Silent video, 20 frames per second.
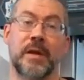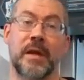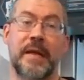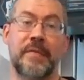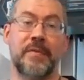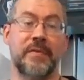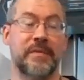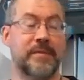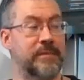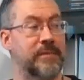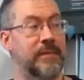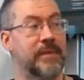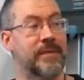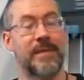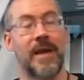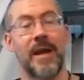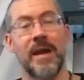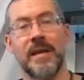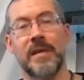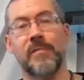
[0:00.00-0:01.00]
And this is
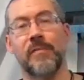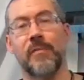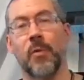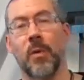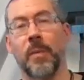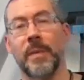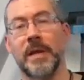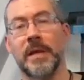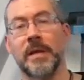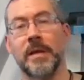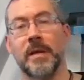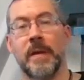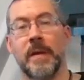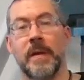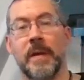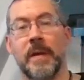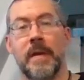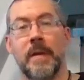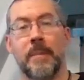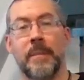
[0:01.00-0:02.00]
exciting for me
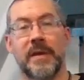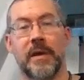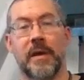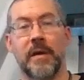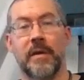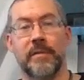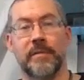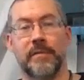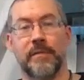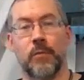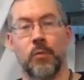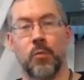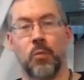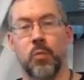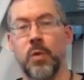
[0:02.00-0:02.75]
because